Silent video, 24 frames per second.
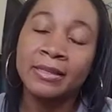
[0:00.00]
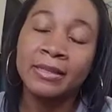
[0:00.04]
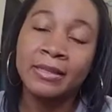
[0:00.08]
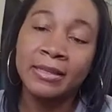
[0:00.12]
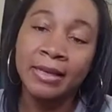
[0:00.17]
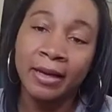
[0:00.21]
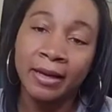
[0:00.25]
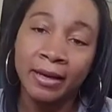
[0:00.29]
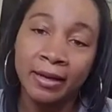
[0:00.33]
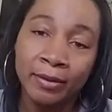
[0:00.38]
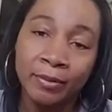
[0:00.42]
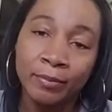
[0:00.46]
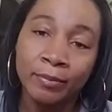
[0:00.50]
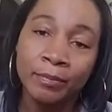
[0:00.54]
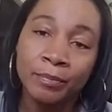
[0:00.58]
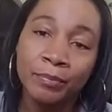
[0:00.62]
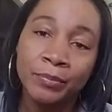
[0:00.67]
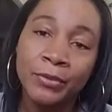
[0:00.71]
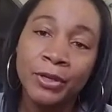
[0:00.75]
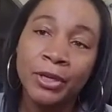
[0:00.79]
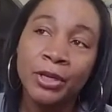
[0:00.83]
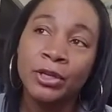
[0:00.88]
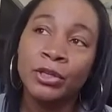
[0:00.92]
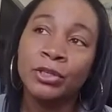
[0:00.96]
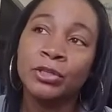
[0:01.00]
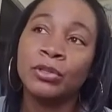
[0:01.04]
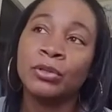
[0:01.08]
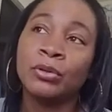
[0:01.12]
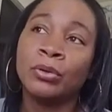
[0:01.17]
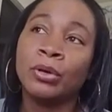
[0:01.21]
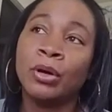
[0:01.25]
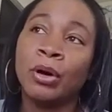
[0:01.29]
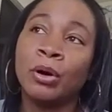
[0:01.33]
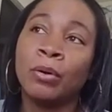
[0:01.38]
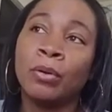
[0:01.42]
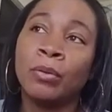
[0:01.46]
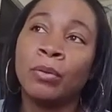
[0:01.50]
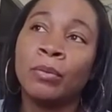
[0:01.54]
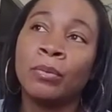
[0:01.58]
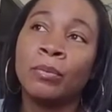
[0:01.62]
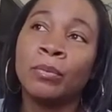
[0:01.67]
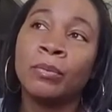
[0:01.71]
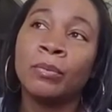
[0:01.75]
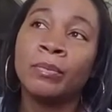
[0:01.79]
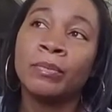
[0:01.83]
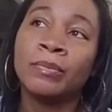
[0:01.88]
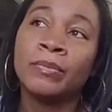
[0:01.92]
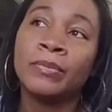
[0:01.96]
Sam, you know,
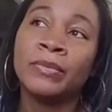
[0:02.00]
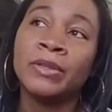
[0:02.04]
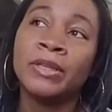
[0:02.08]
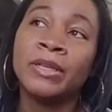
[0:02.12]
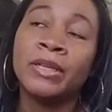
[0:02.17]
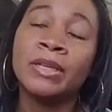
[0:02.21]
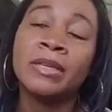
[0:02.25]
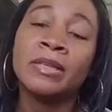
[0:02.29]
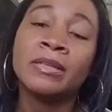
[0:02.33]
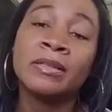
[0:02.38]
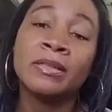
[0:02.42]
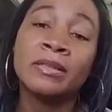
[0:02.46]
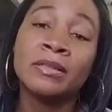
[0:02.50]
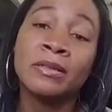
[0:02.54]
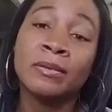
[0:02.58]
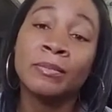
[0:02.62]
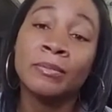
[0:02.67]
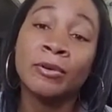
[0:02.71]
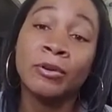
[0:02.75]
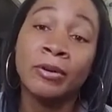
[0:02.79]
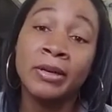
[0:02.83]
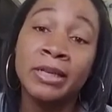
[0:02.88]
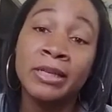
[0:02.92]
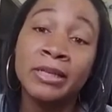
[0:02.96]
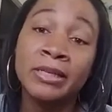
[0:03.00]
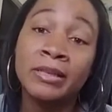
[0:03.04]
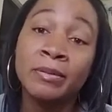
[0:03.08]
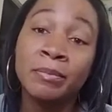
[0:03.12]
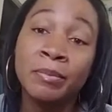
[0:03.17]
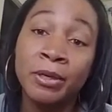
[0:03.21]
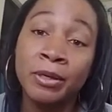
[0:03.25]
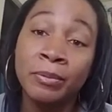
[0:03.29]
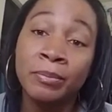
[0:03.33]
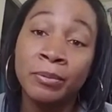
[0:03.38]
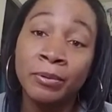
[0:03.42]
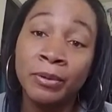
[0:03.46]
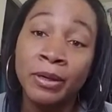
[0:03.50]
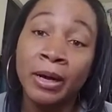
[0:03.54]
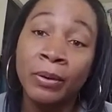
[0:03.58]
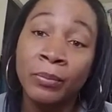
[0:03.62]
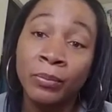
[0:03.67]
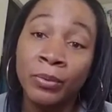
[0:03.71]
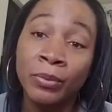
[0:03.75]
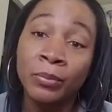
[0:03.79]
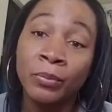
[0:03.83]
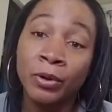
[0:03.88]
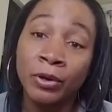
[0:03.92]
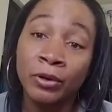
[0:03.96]
these are some crazy people that
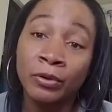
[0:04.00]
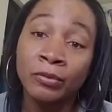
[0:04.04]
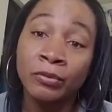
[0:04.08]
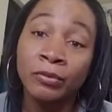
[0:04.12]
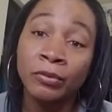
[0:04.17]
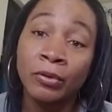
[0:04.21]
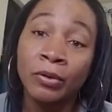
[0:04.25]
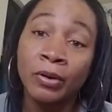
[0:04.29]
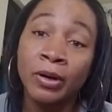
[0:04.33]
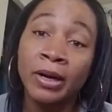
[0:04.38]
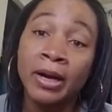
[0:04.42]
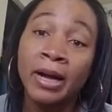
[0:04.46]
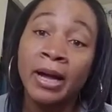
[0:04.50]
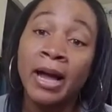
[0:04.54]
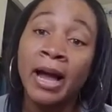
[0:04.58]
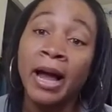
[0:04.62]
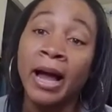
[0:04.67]
we work for.